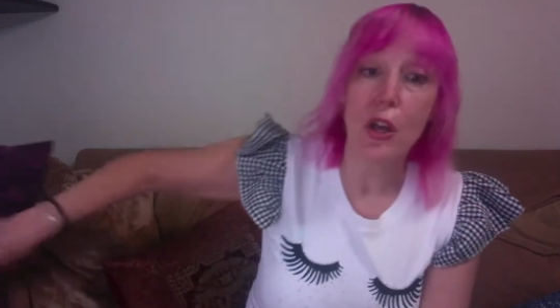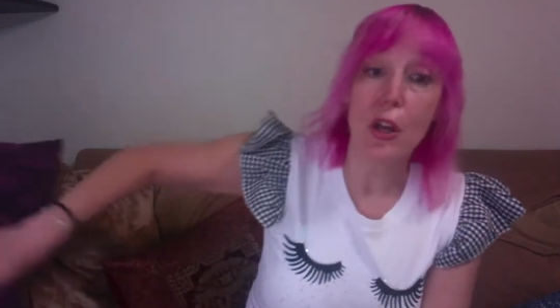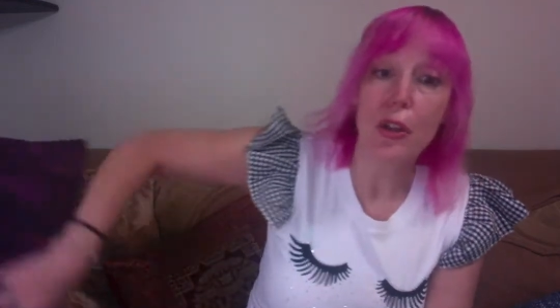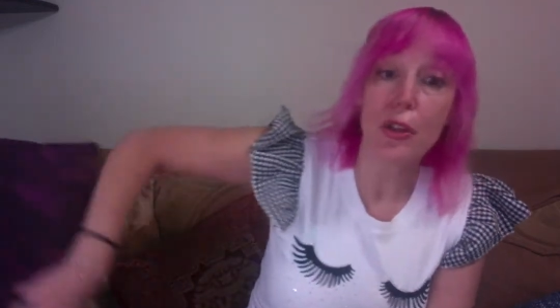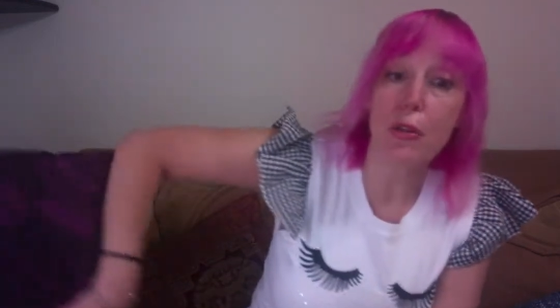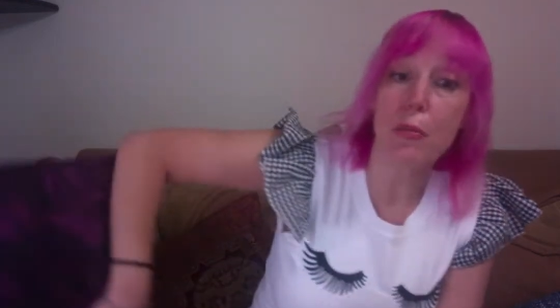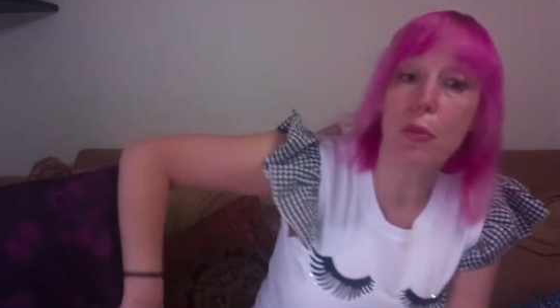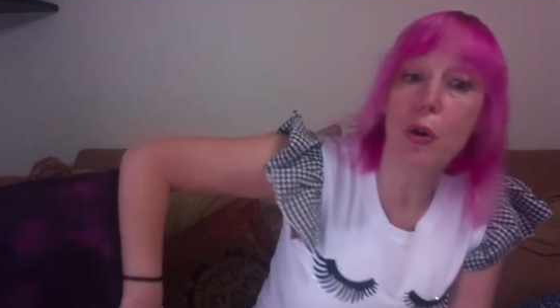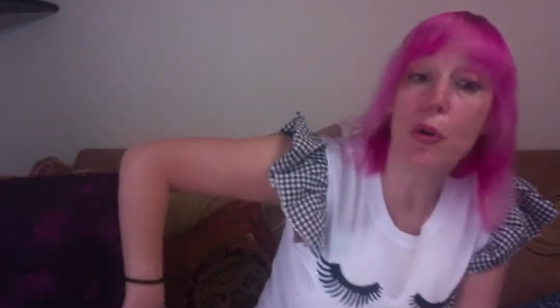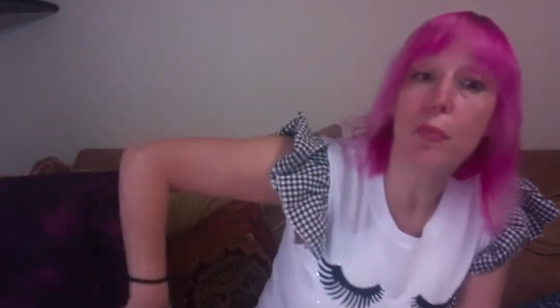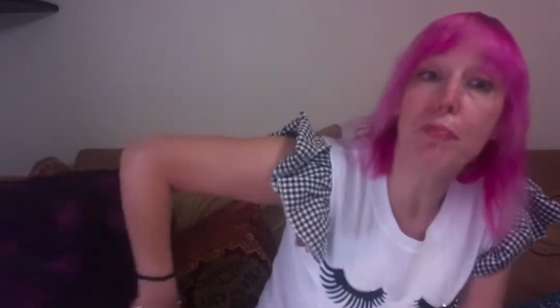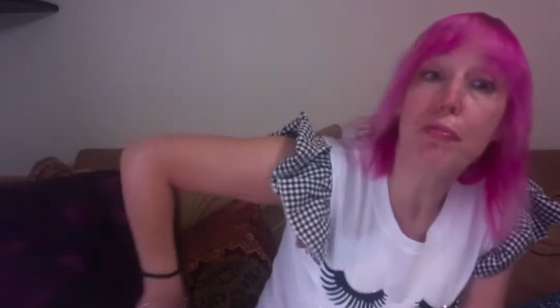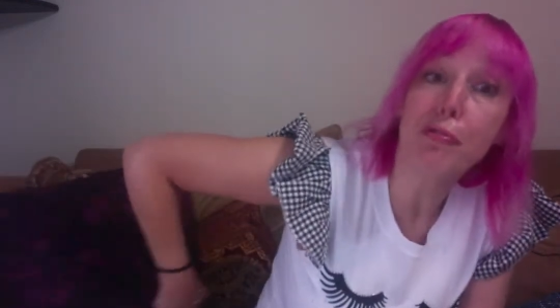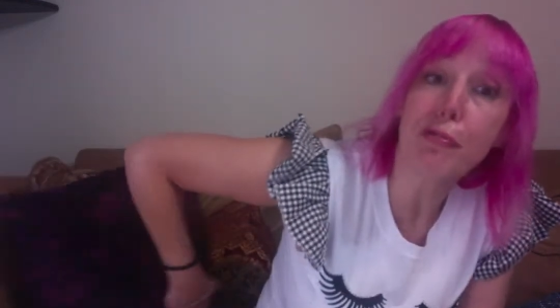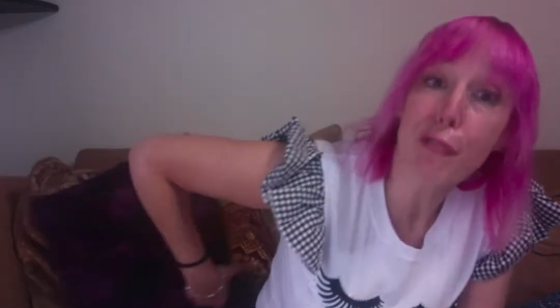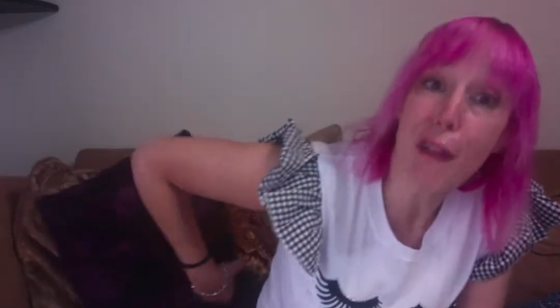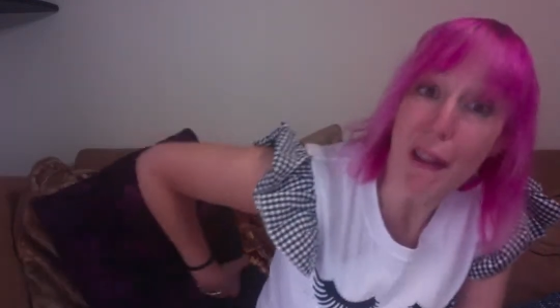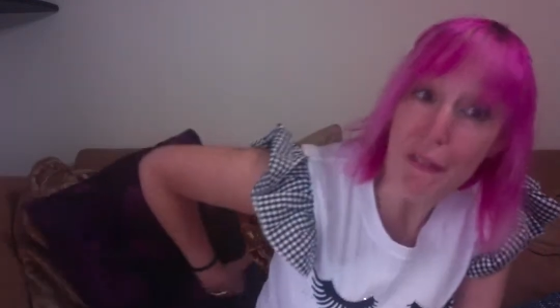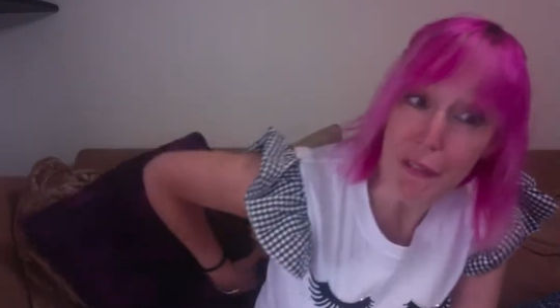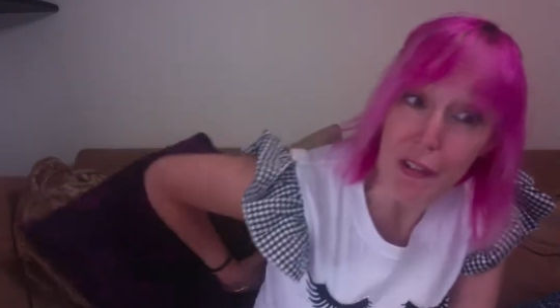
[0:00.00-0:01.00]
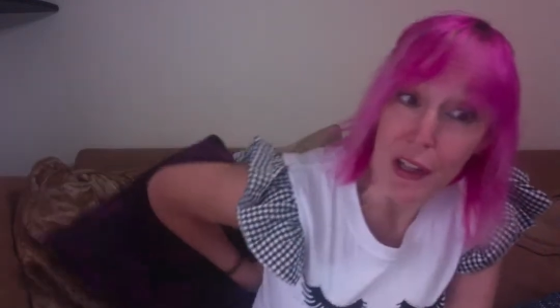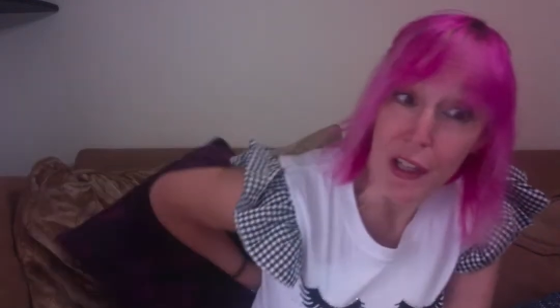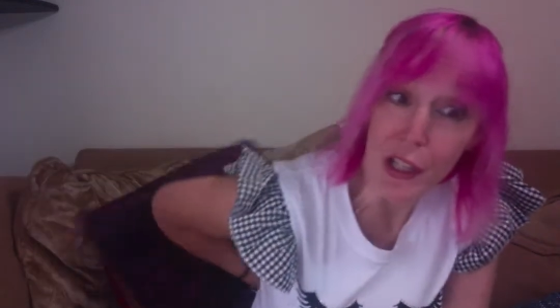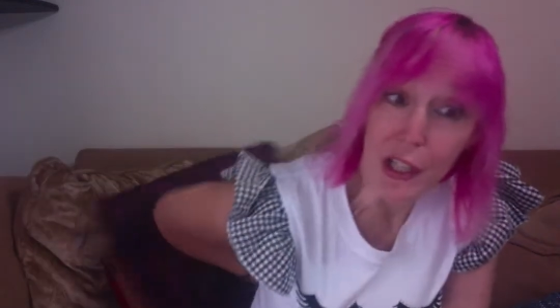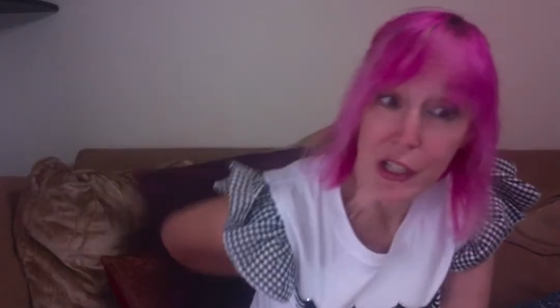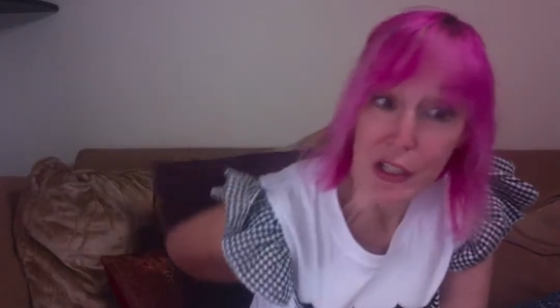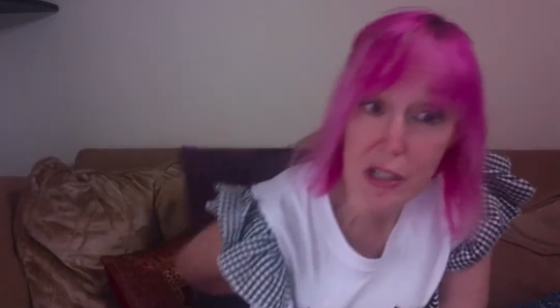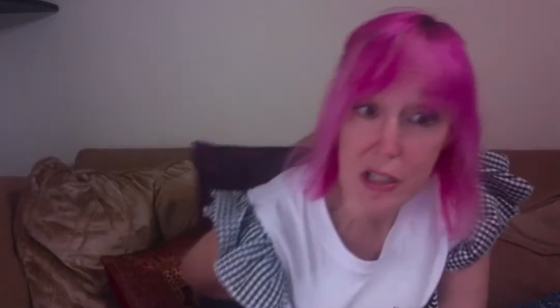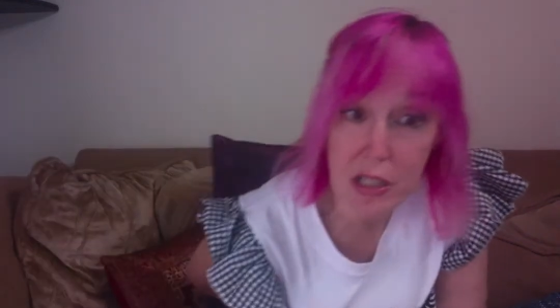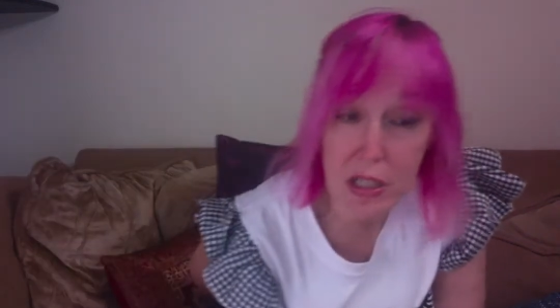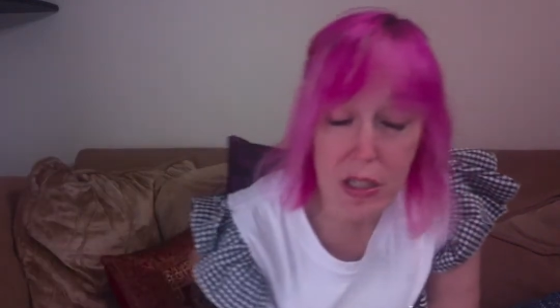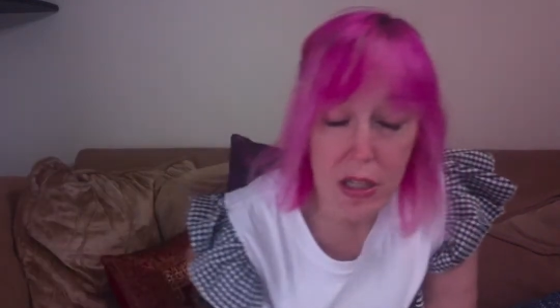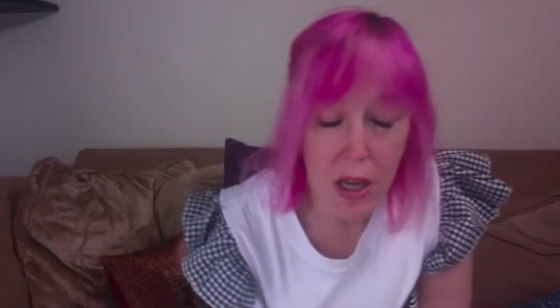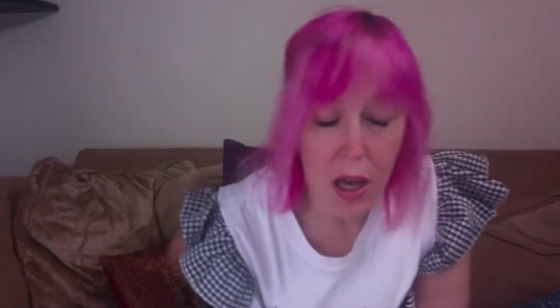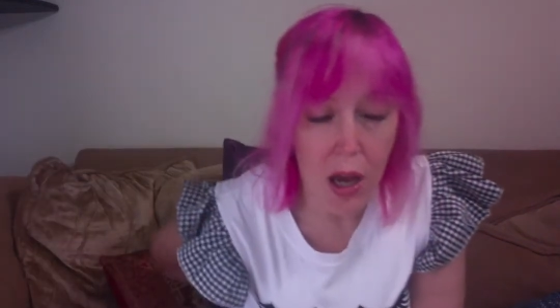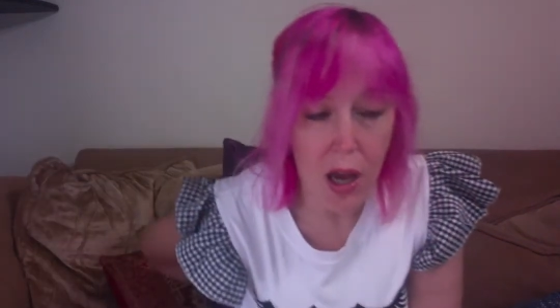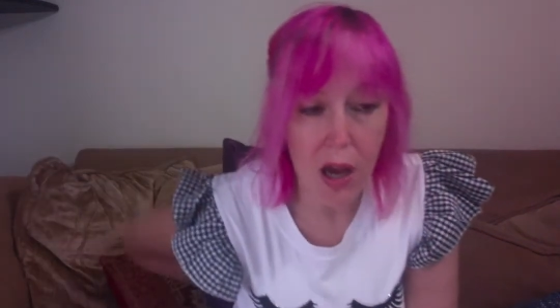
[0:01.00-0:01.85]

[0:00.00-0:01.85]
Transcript: the more prevalent